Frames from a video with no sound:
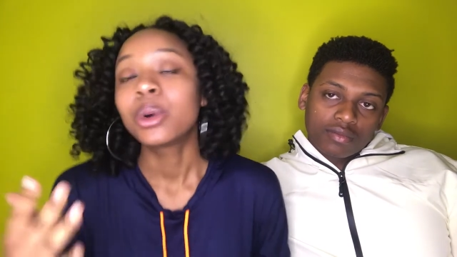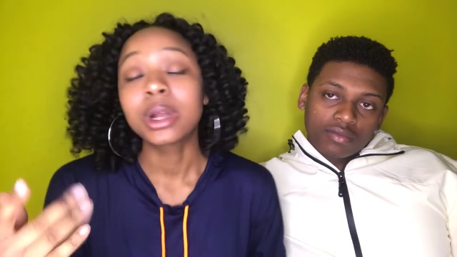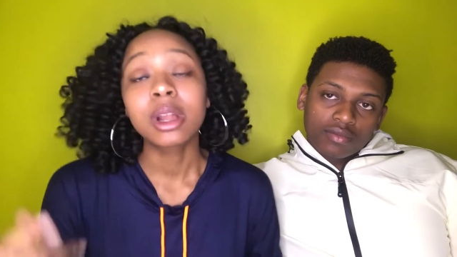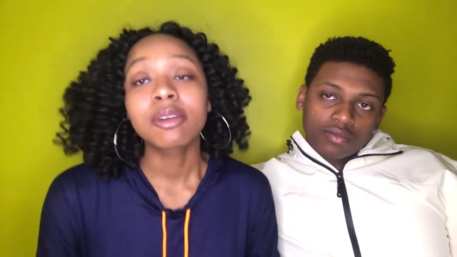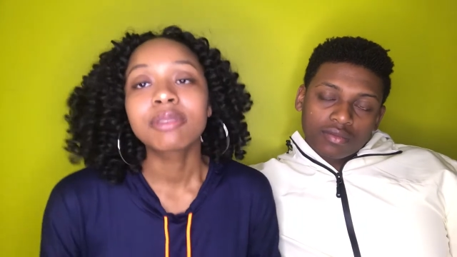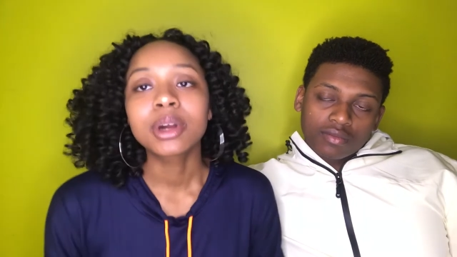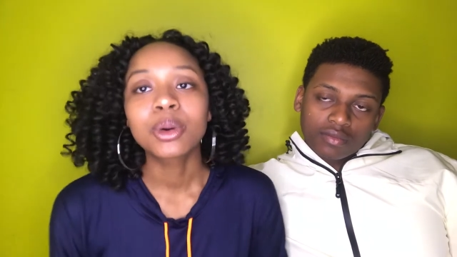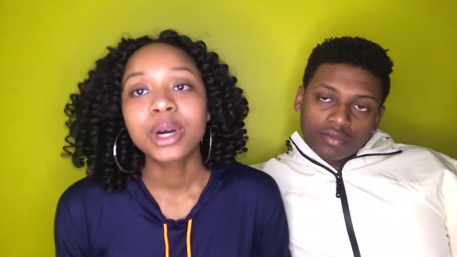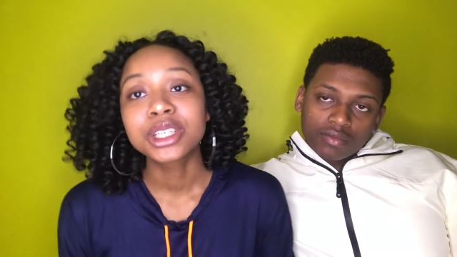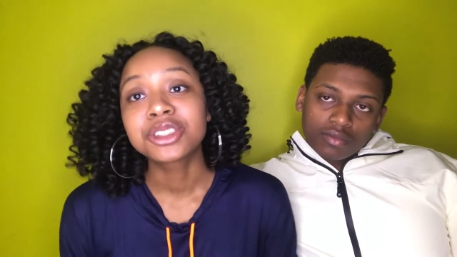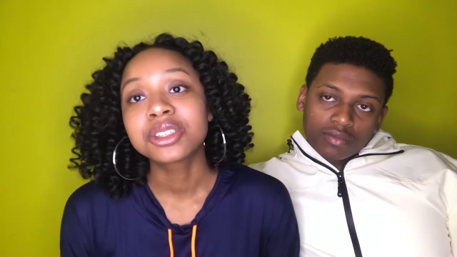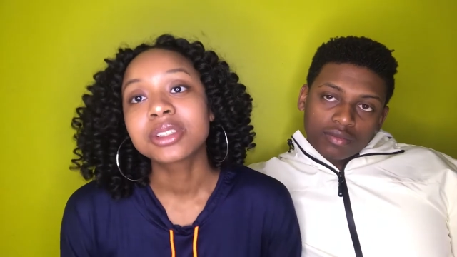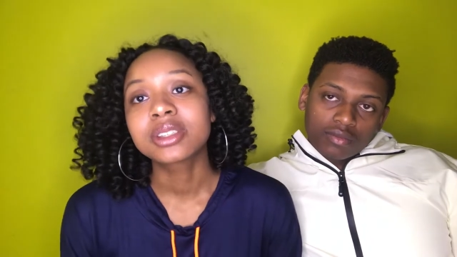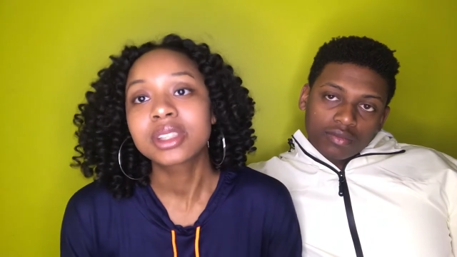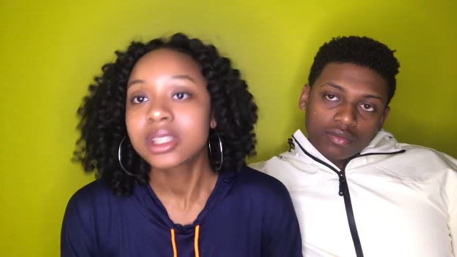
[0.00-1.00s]
Speaker 1: whatever
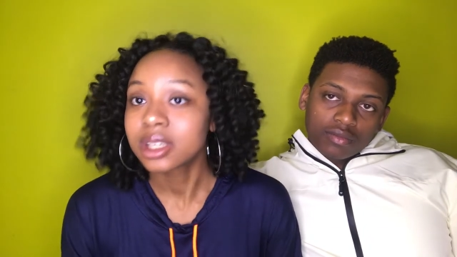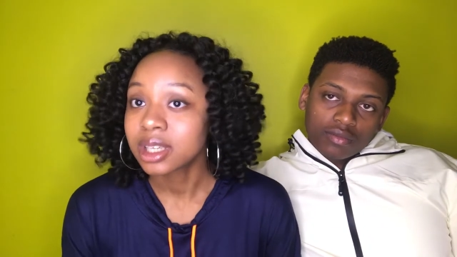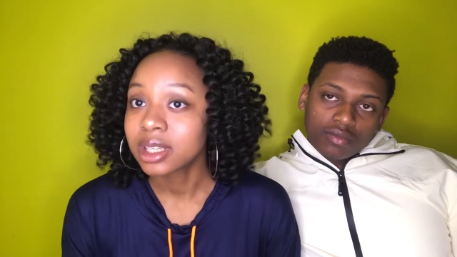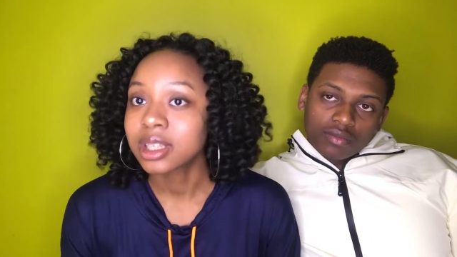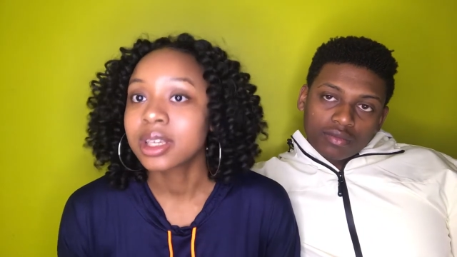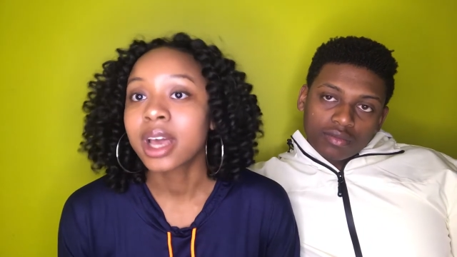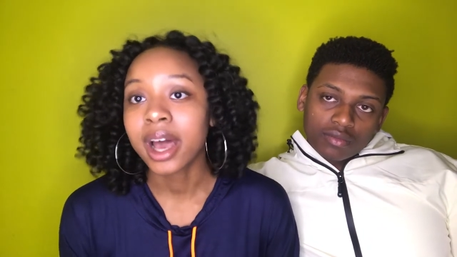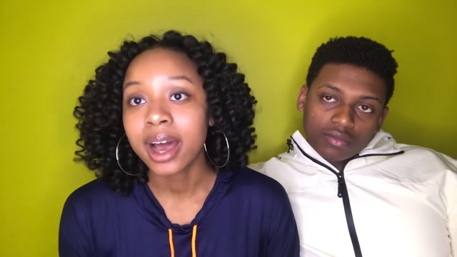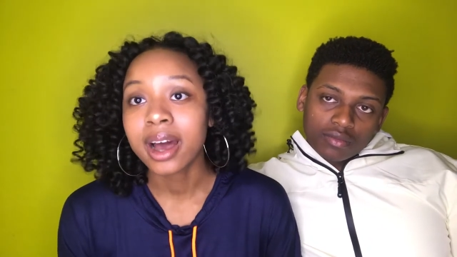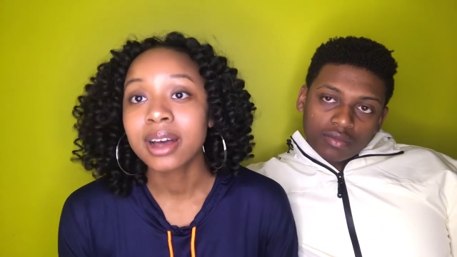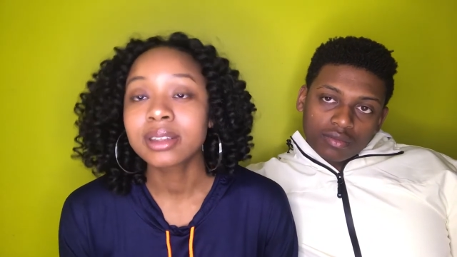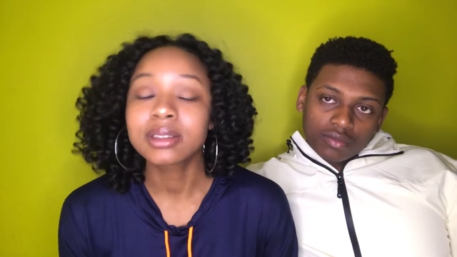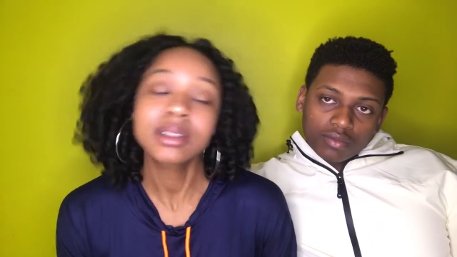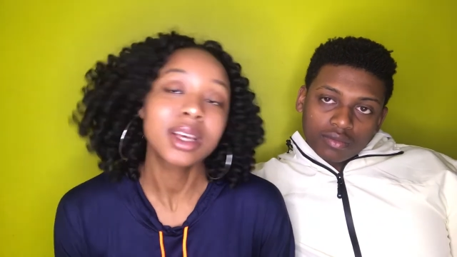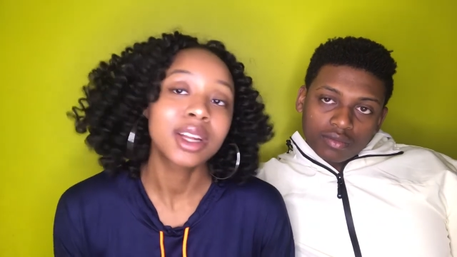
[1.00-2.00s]
questions he
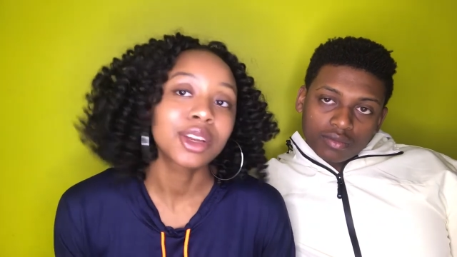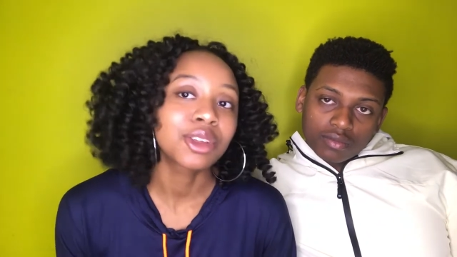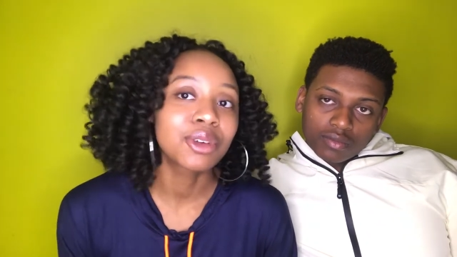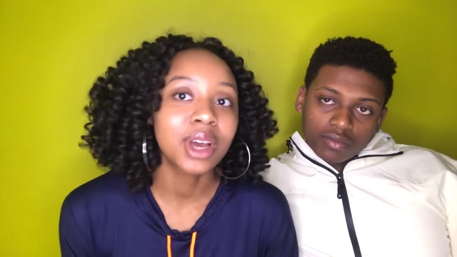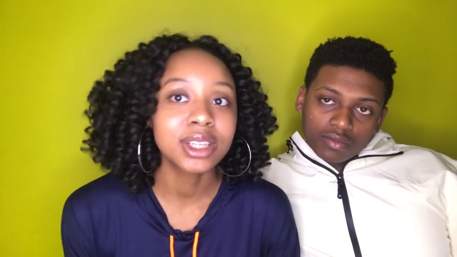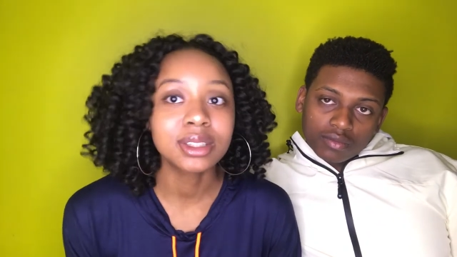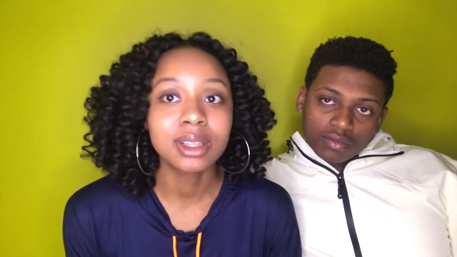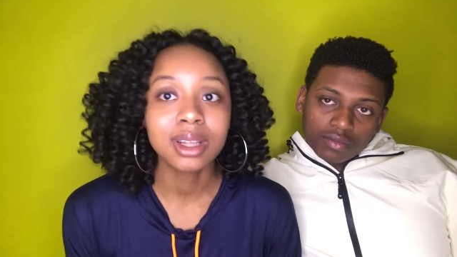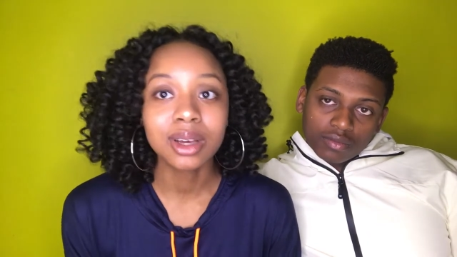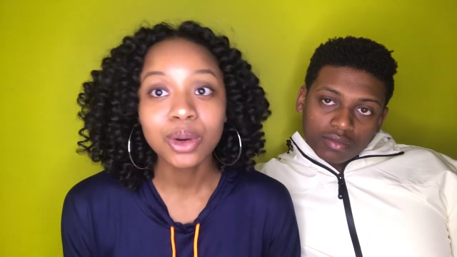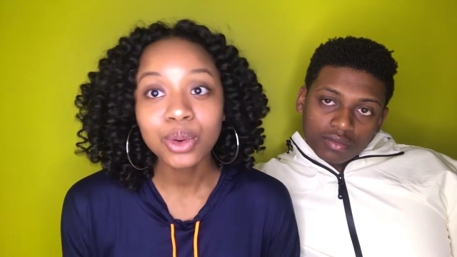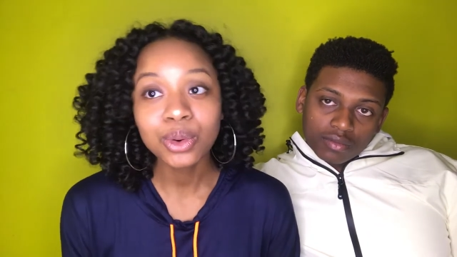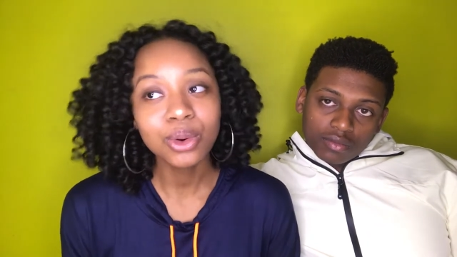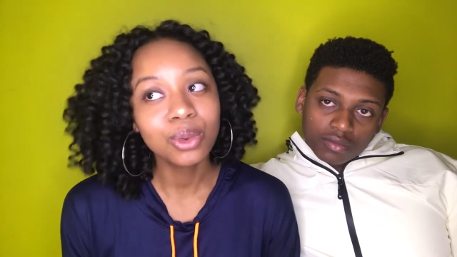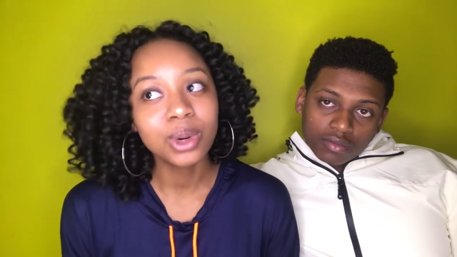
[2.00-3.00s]
has, and you guys are like,
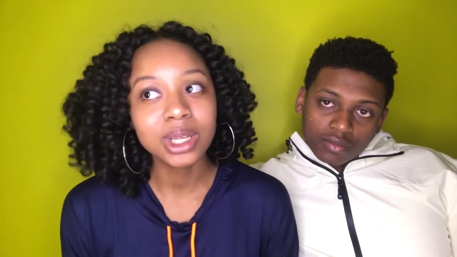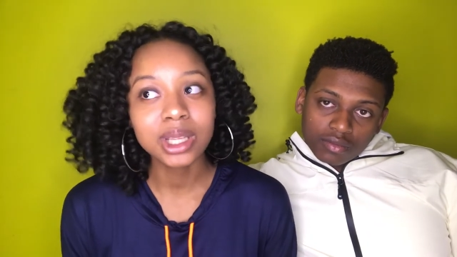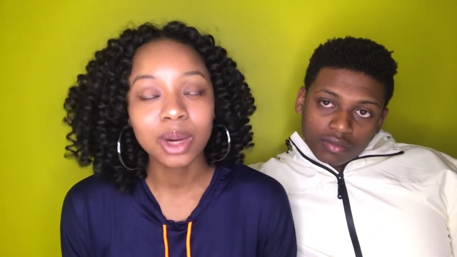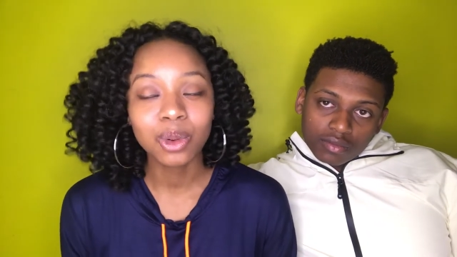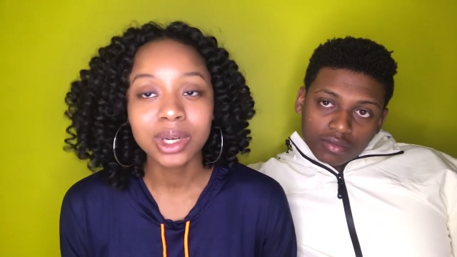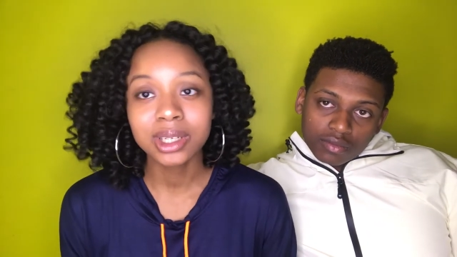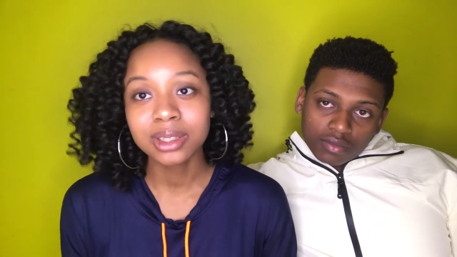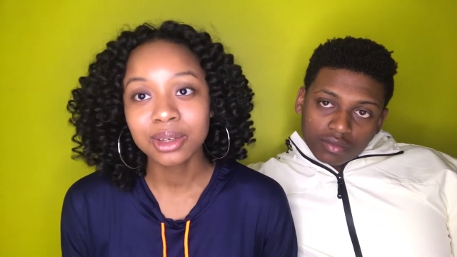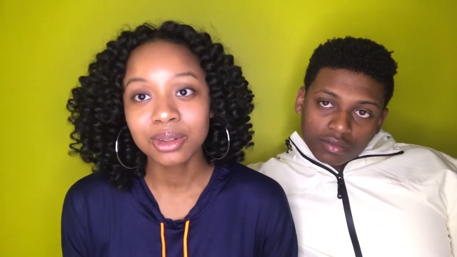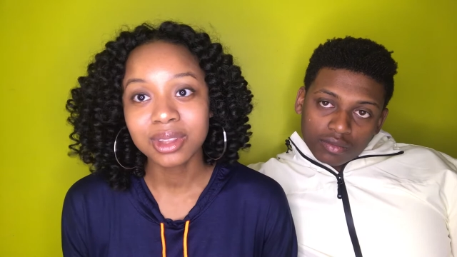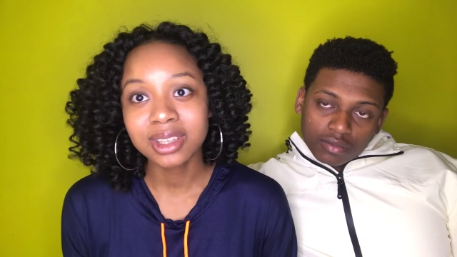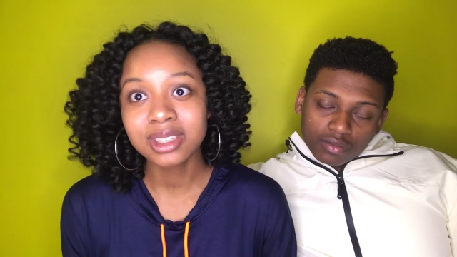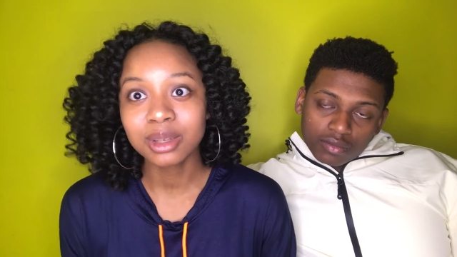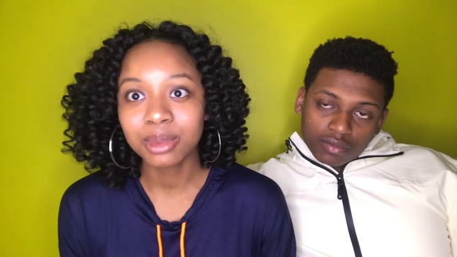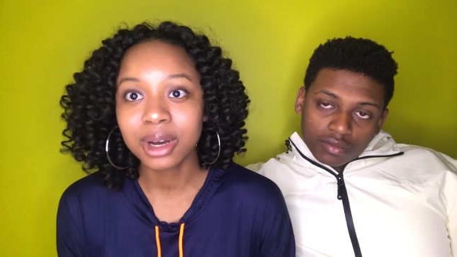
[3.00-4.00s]
oh, well, I want to know
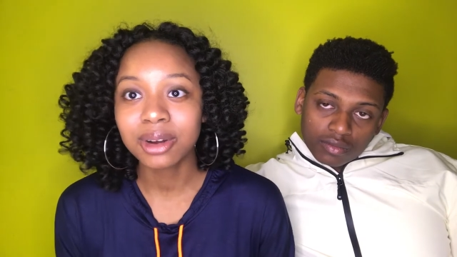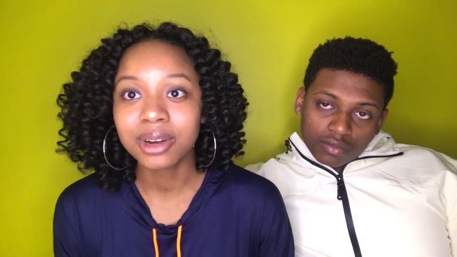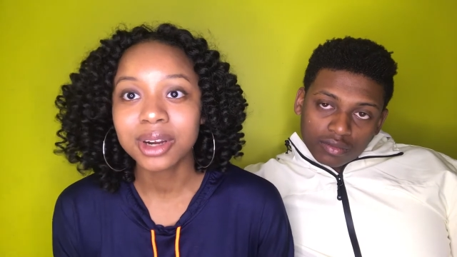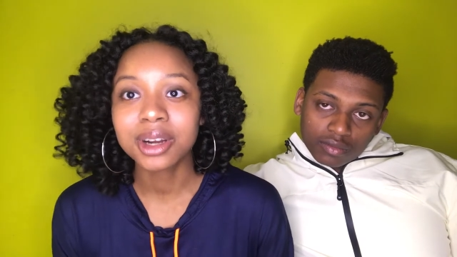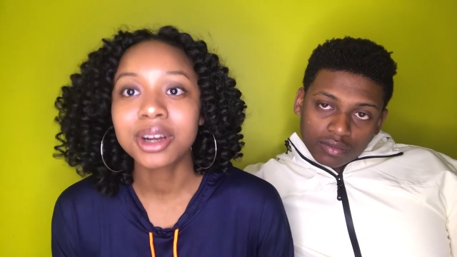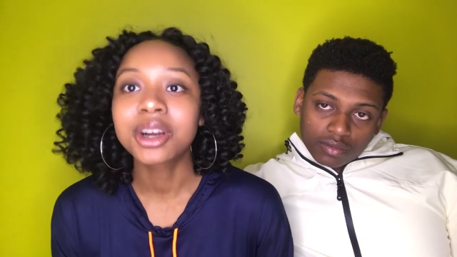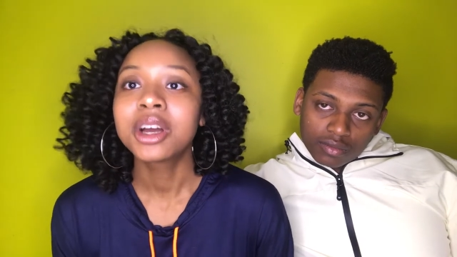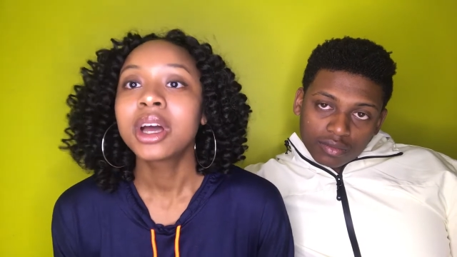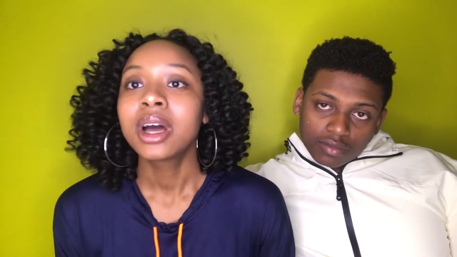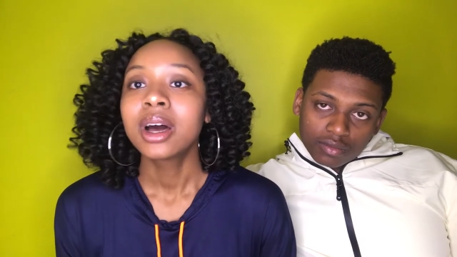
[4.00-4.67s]
this about her.